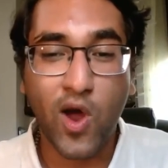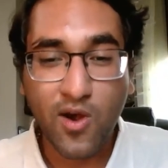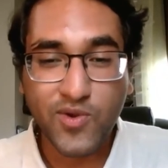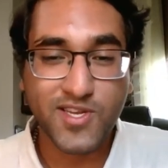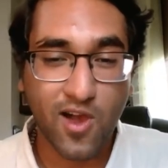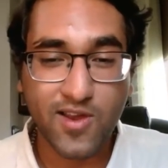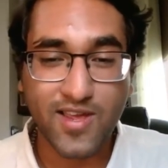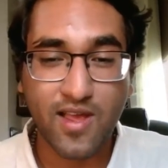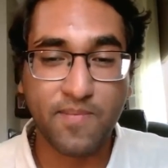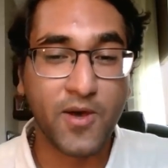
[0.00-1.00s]
why are we
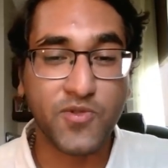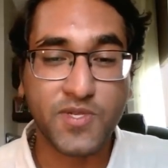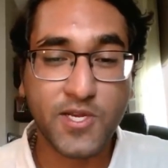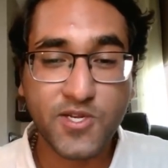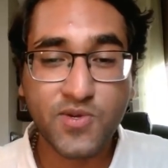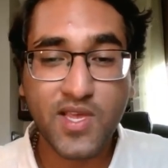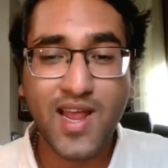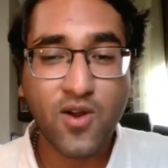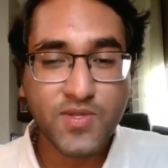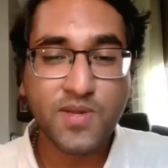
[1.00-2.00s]
talking about these issues,
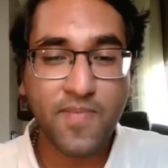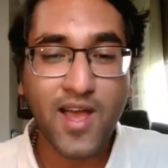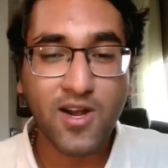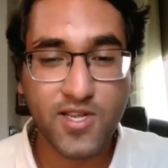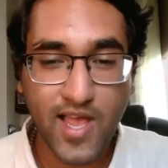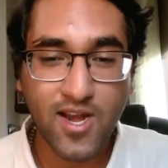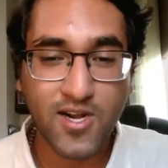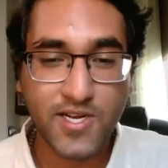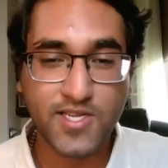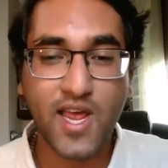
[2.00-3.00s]
and how does it matter to
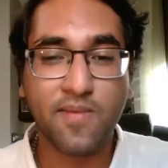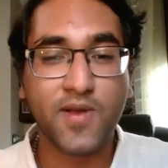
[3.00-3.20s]
Canada today?